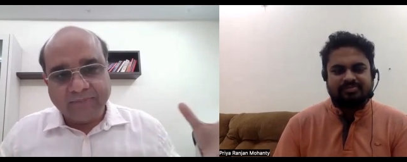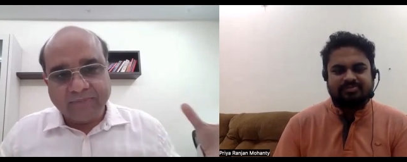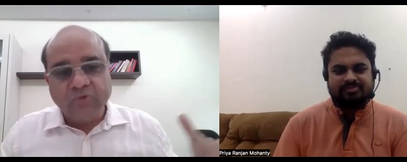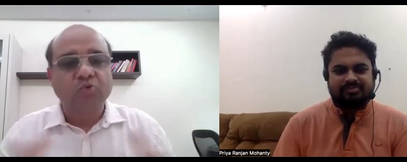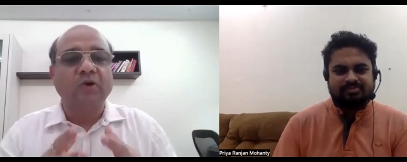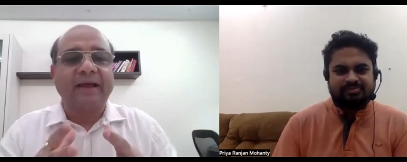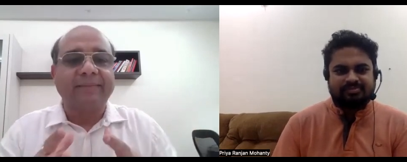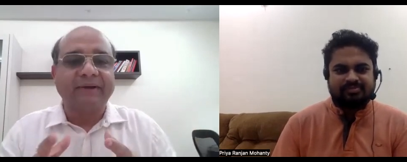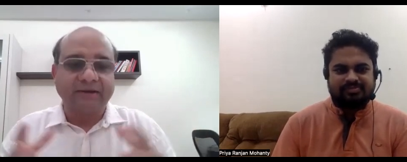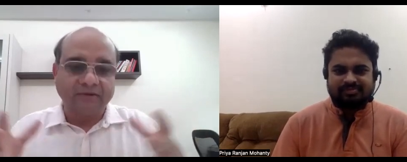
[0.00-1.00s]
Speaker 1: be able to
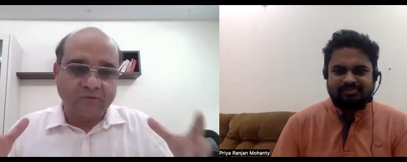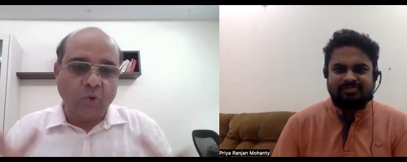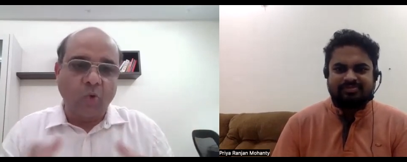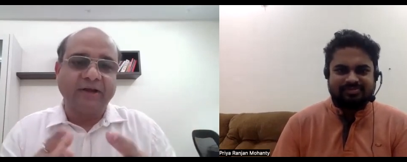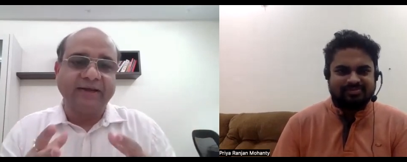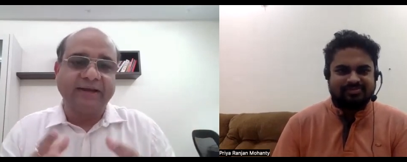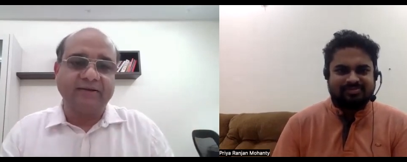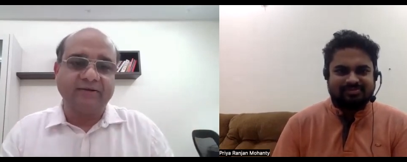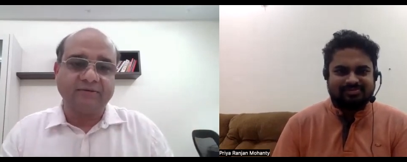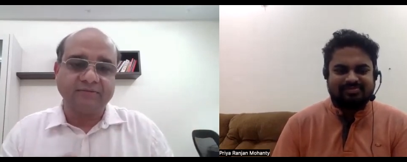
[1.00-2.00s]
collaborate,
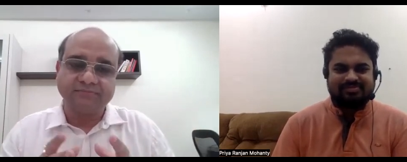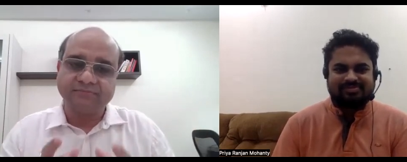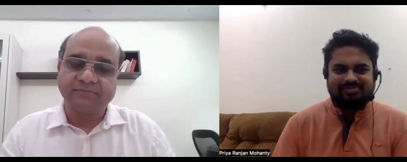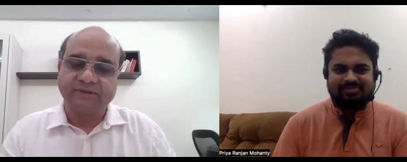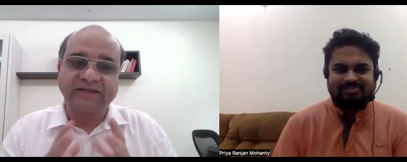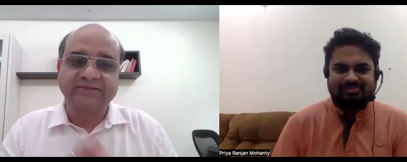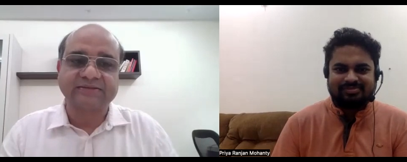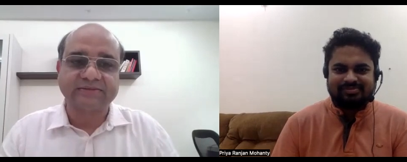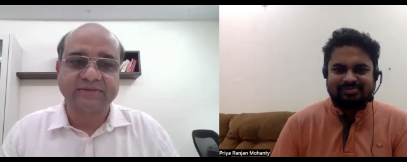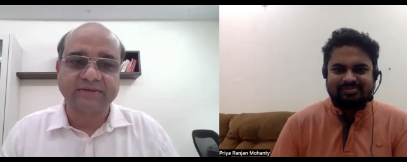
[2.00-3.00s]
co-create. Uh,
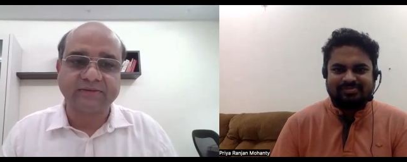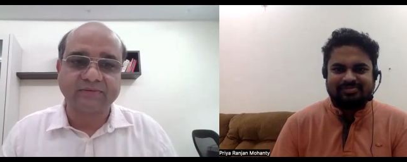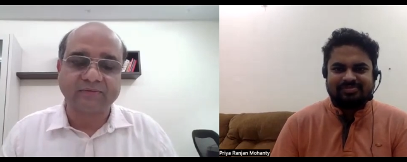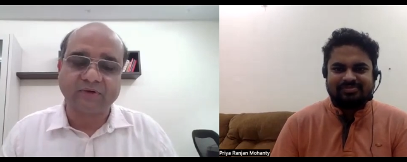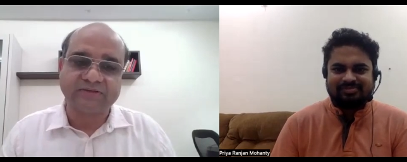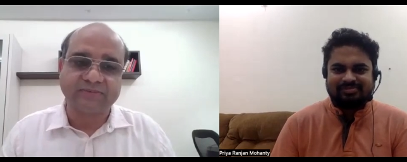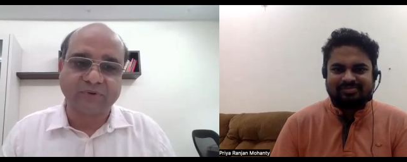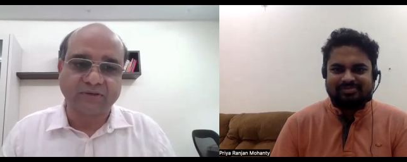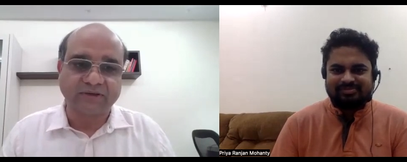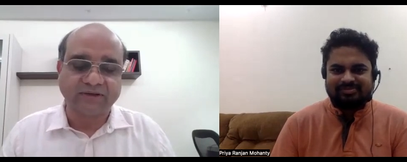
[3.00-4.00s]
that's uh, what is
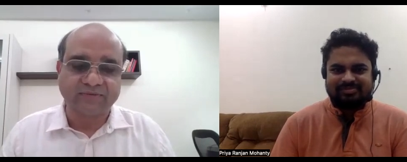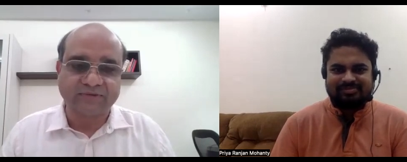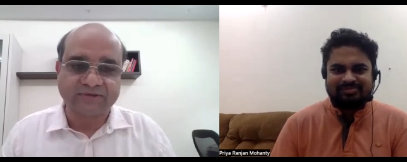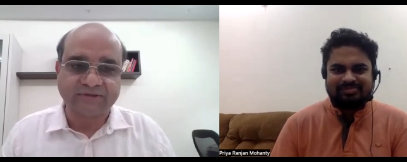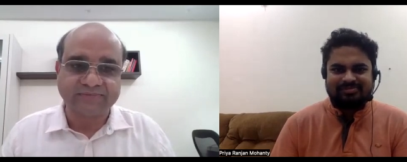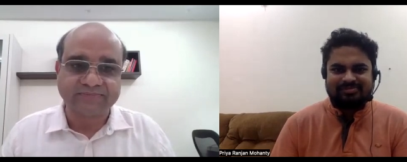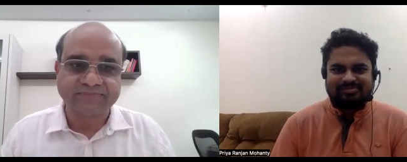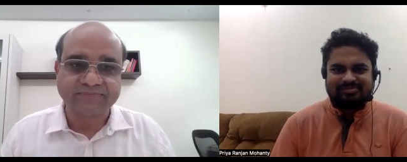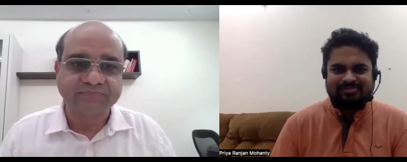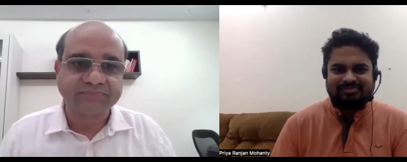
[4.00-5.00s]
important, I would say.
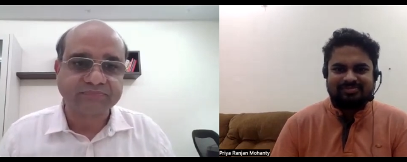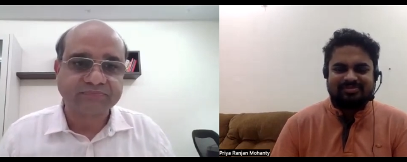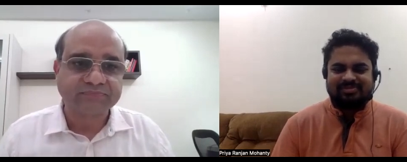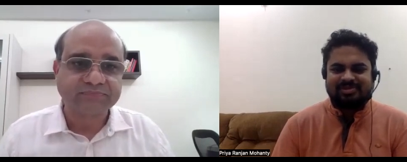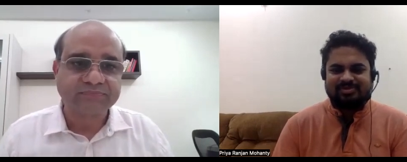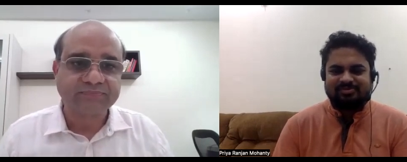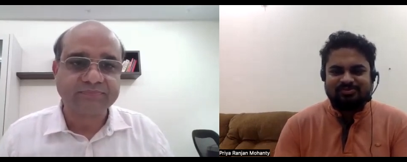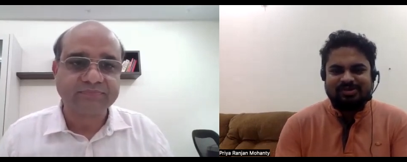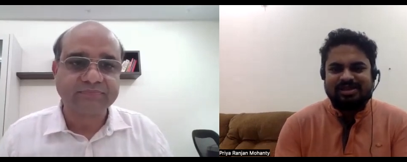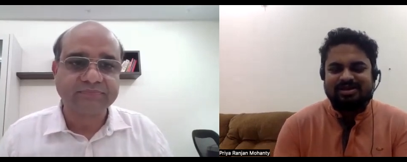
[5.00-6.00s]

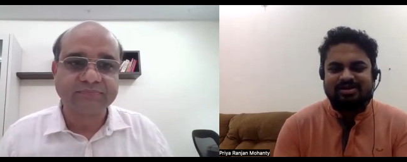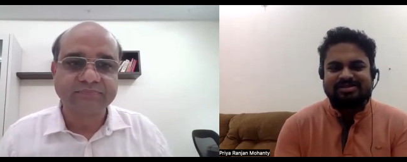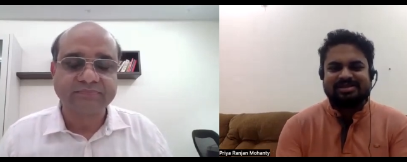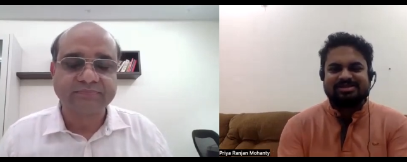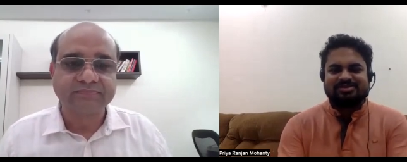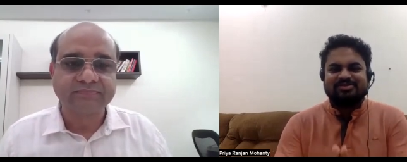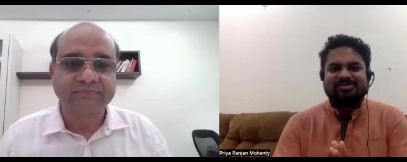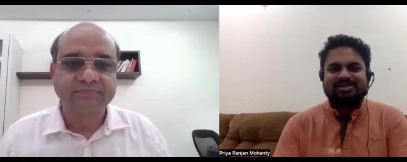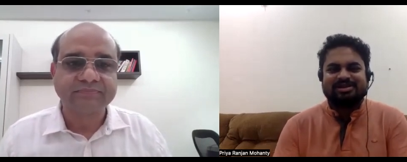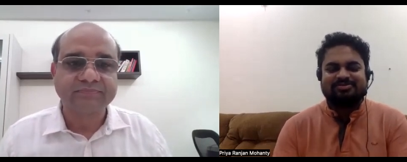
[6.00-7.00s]
Speaker 2: Well, on this
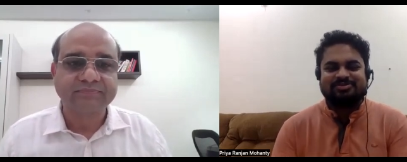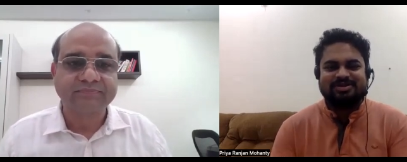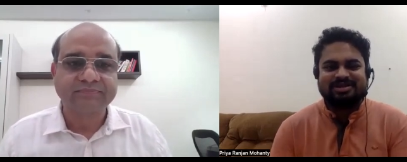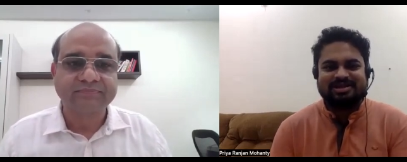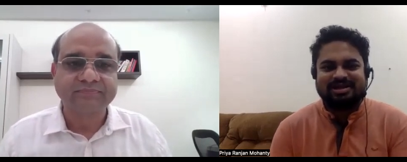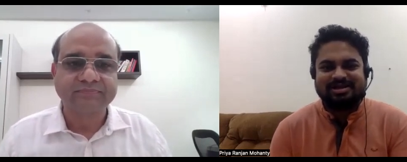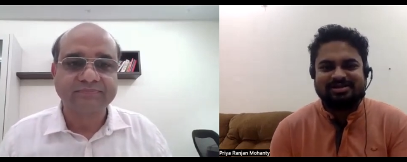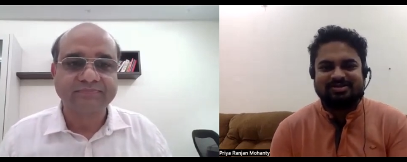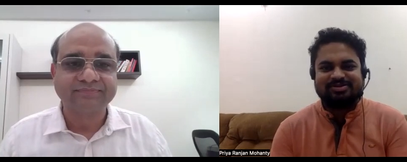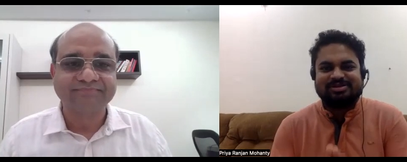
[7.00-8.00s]
note, uh, we will uh,
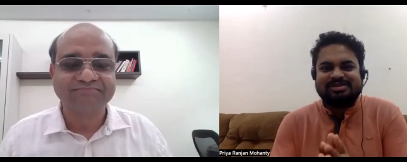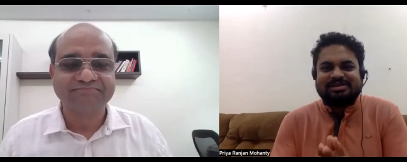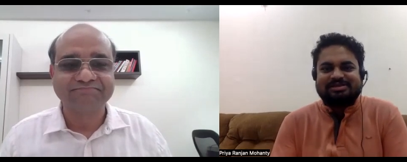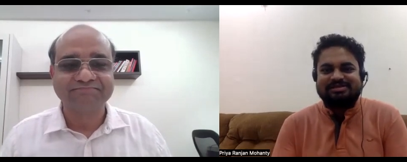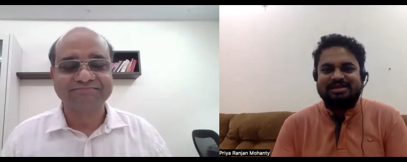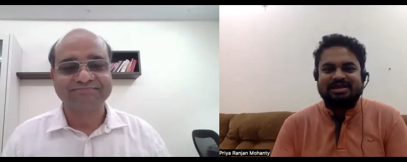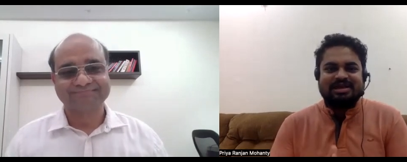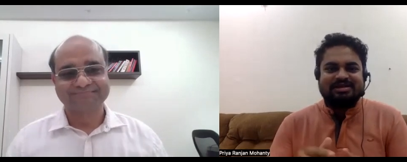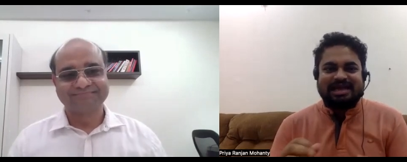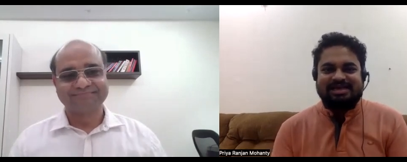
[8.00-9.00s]
close the session.
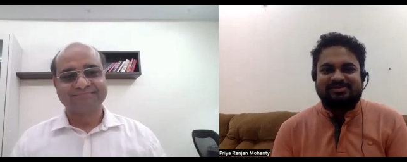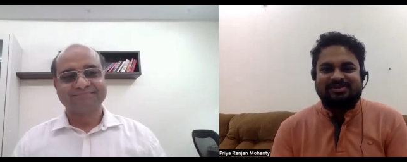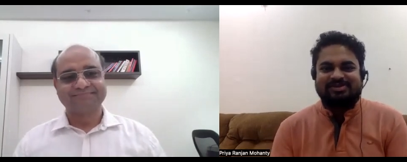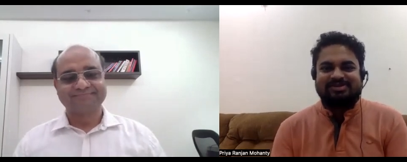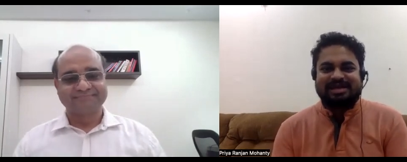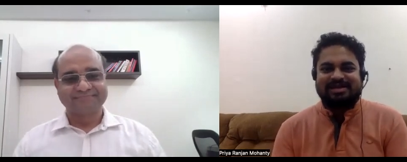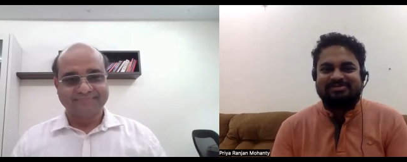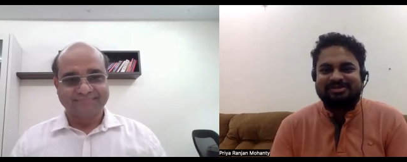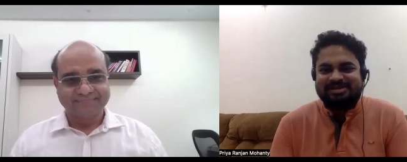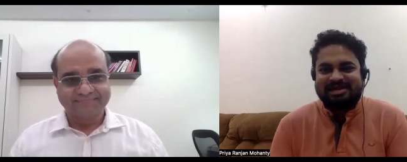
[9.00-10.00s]
Thanks for your
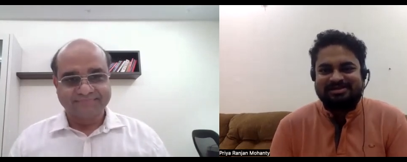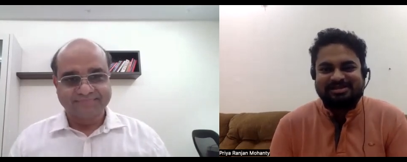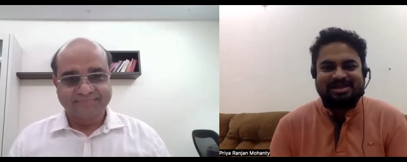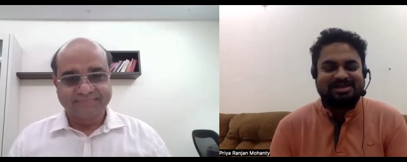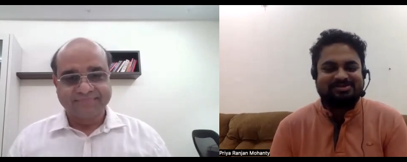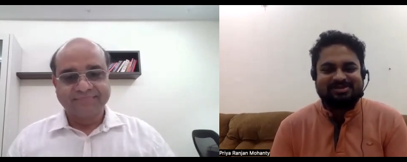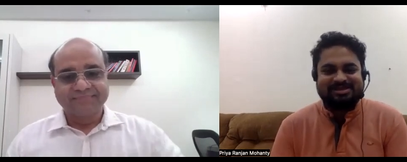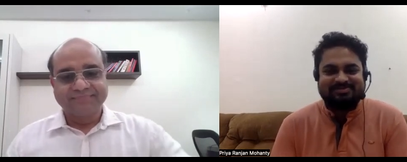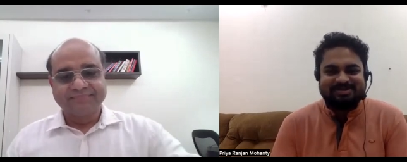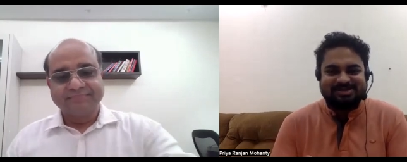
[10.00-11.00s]
time, Mr. Anand, and it
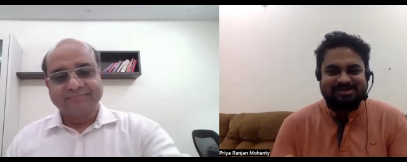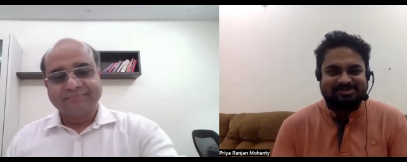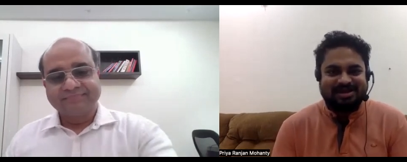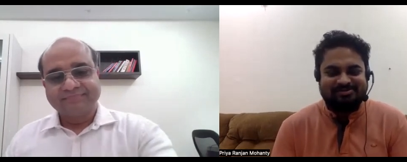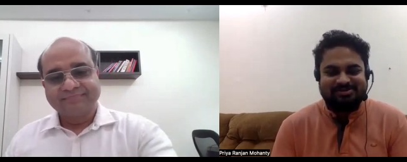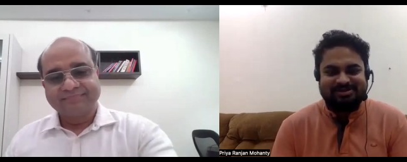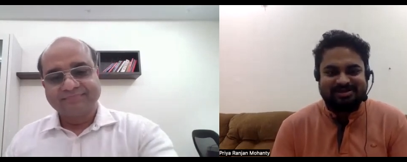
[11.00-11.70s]
was a pleasure to have you